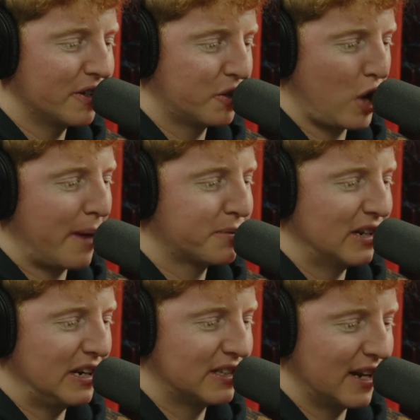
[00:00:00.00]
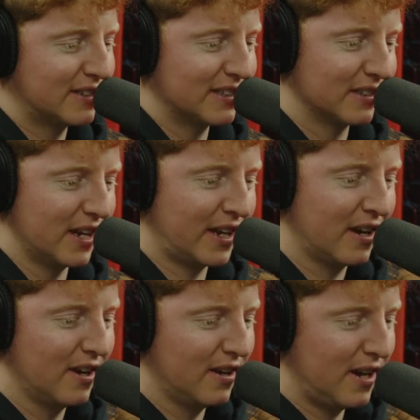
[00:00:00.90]
traps that he sets is like
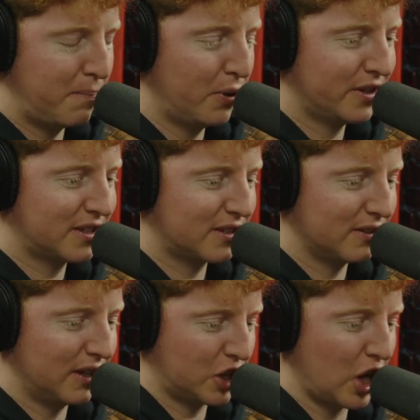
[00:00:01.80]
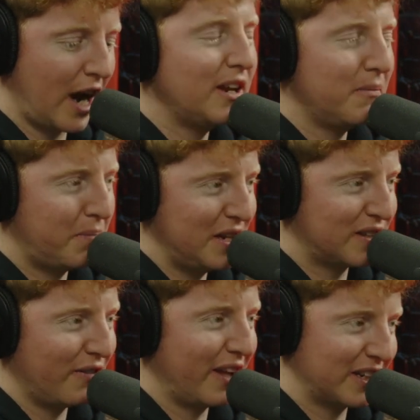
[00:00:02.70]
he puts a shiny piece
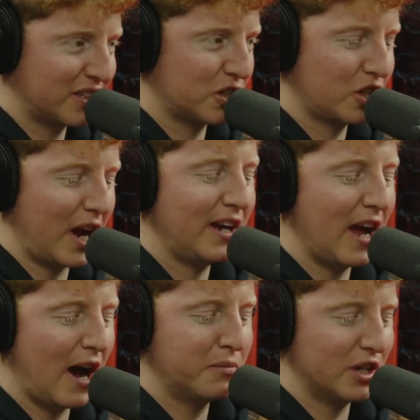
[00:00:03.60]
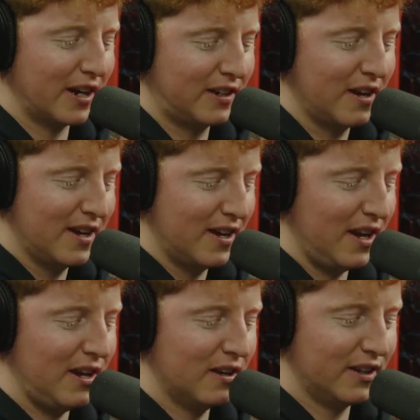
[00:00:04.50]
of like a shiny object
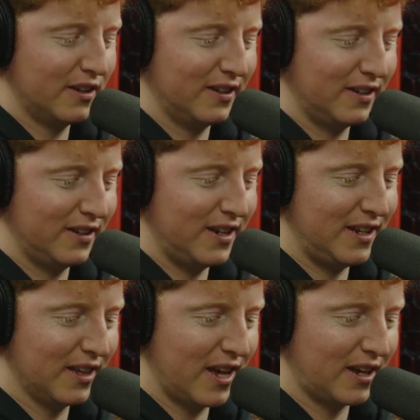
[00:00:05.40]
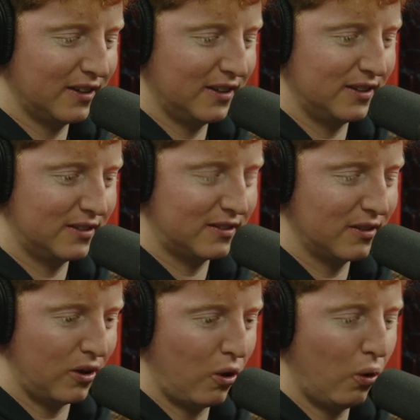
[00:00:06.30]
in like a
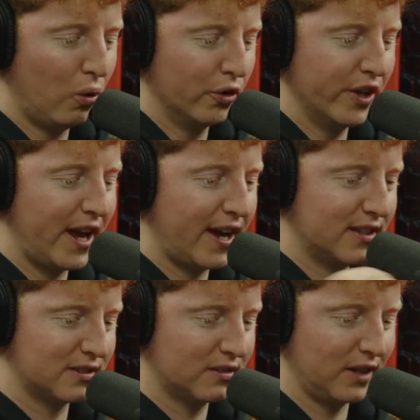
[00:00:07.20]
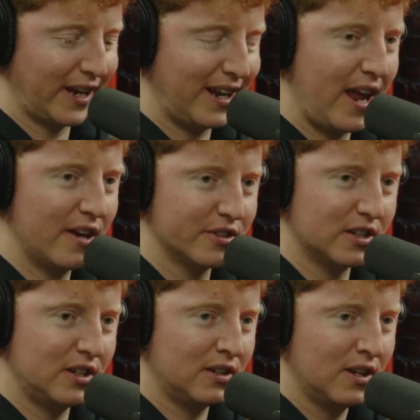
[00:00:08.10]
hole that has like nails
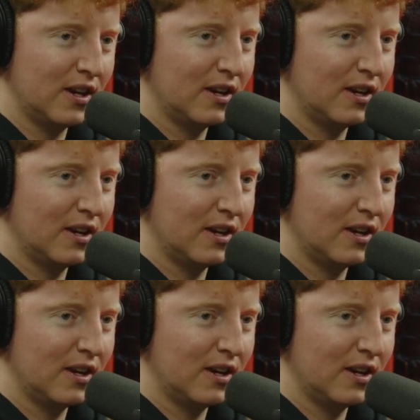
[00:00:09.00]
in it,